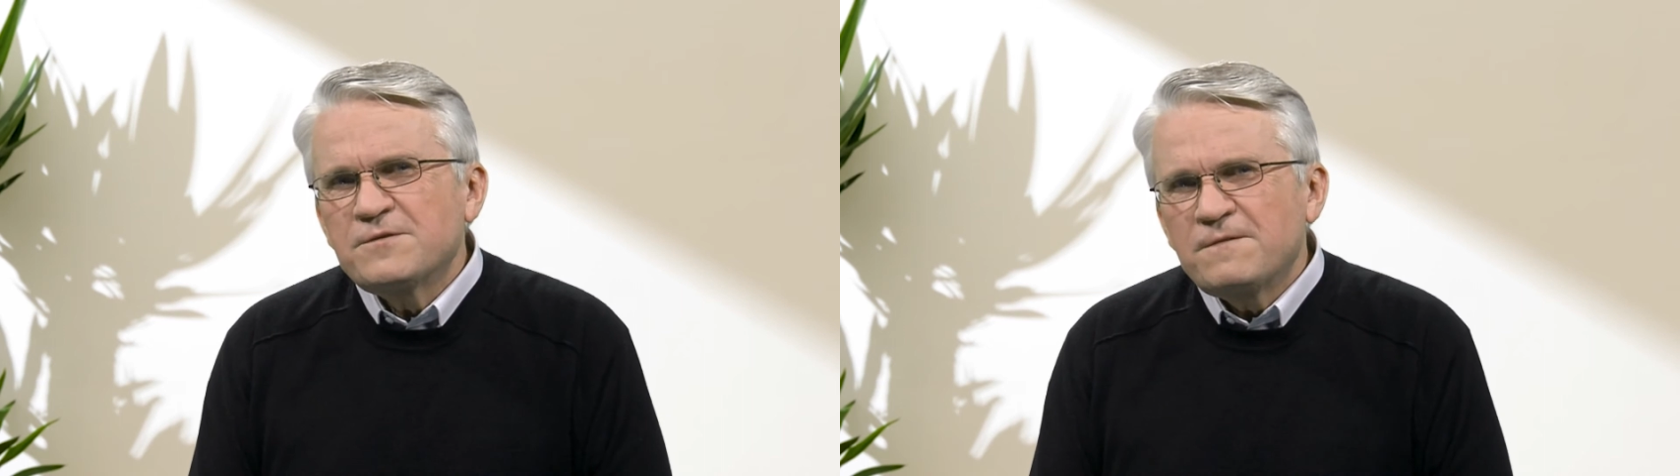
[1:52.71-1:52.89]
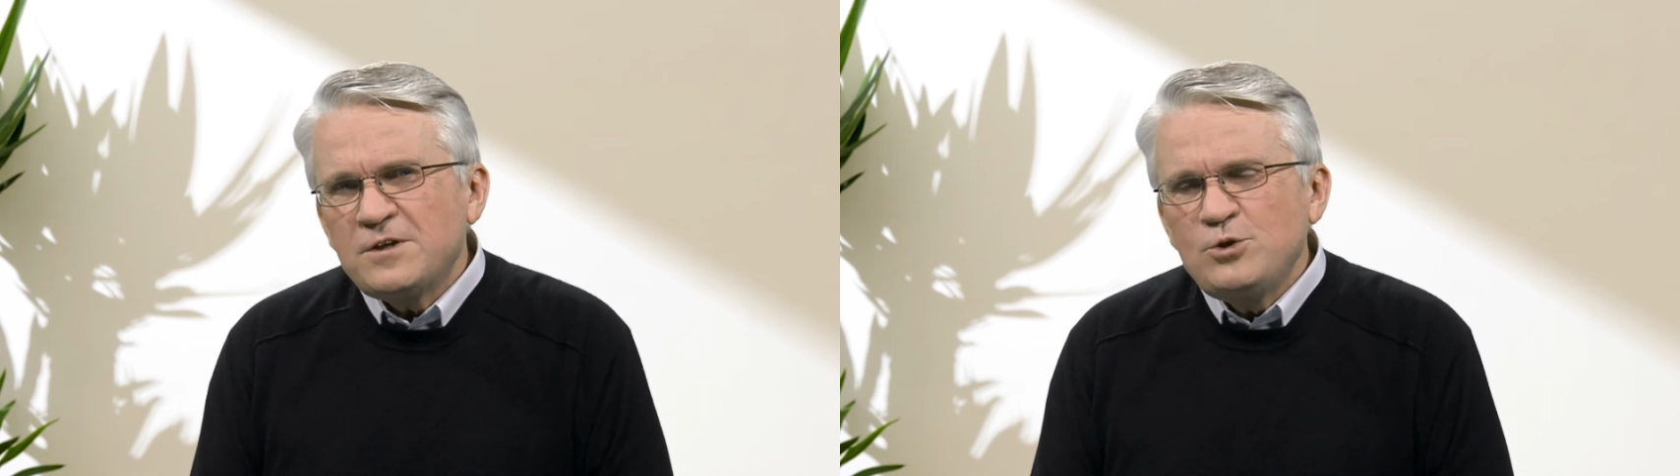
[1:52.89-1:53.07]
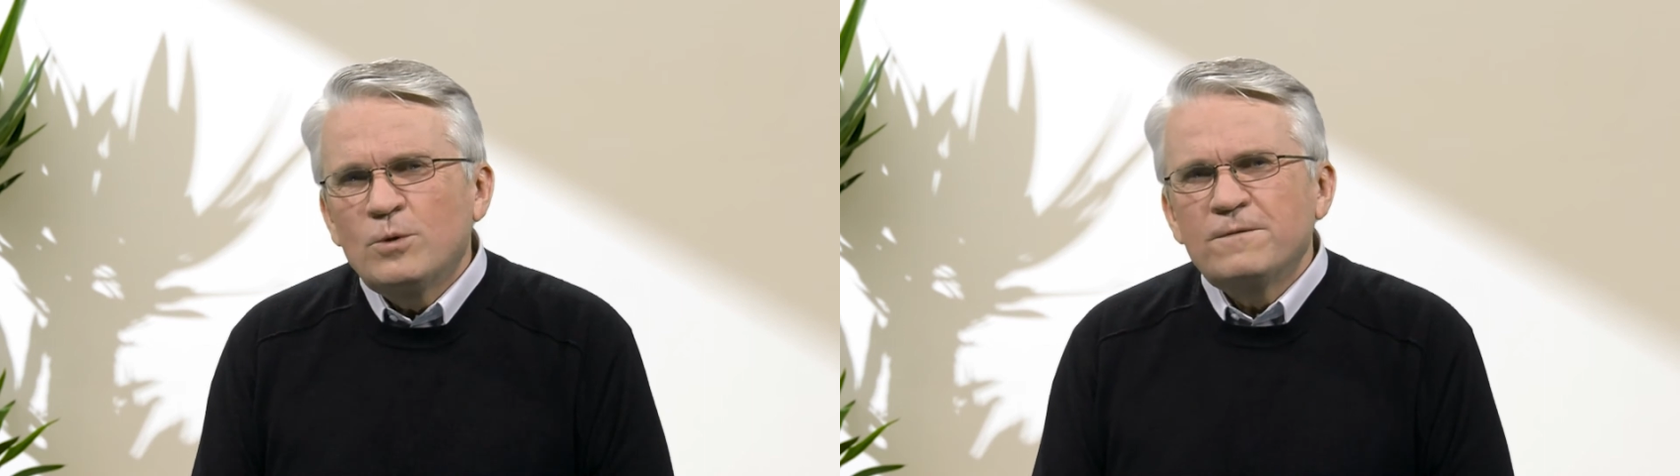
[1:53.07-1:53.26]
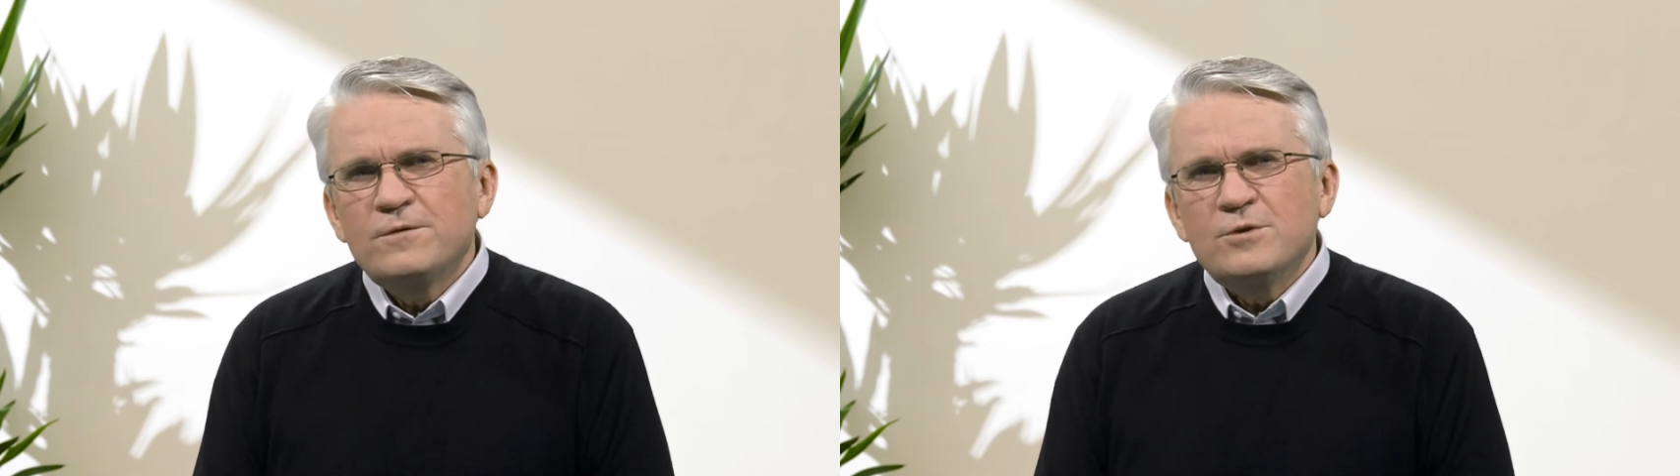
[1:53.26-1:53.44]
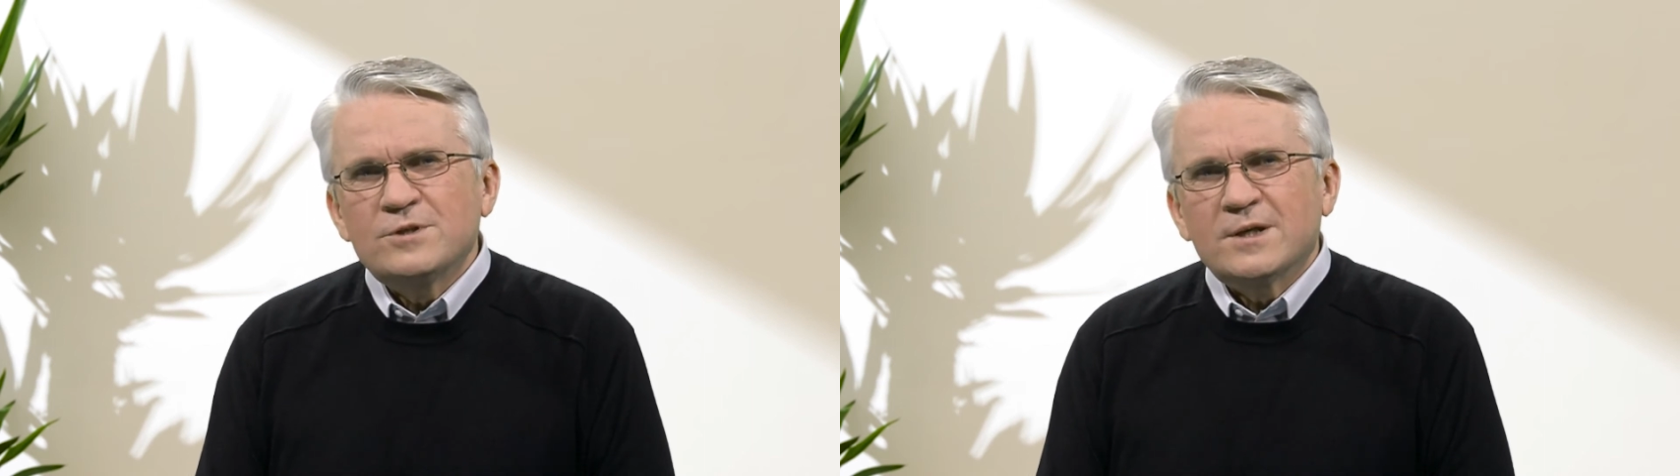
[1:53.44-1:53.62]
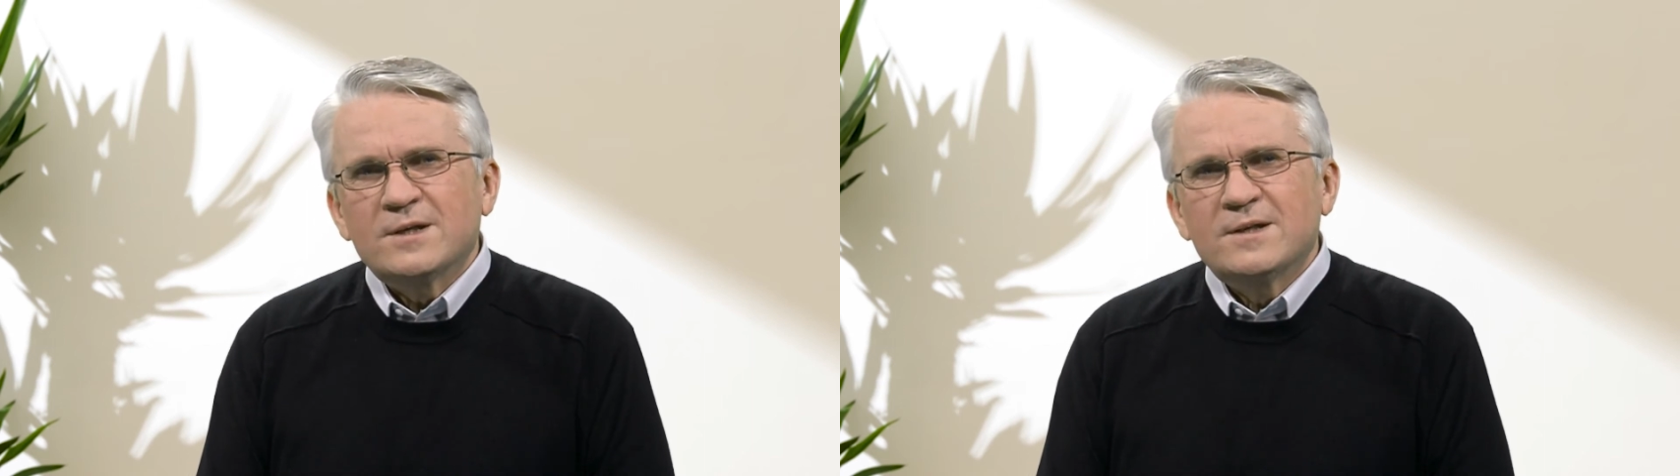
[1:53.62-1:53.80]
for your
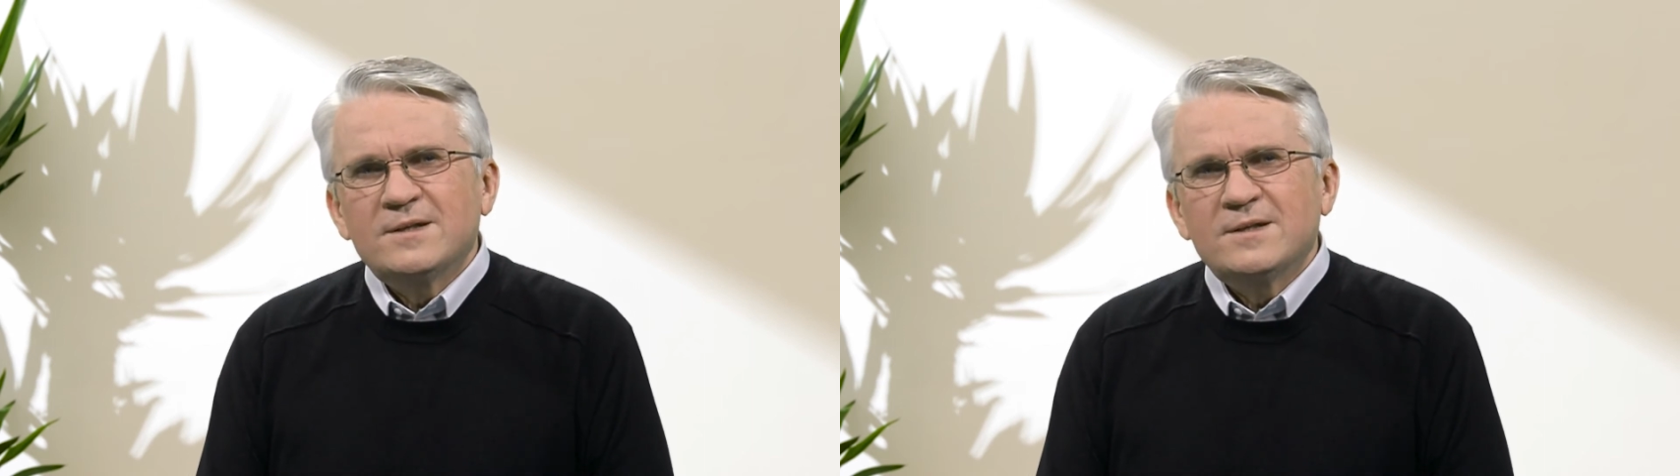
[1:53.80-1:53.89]
future,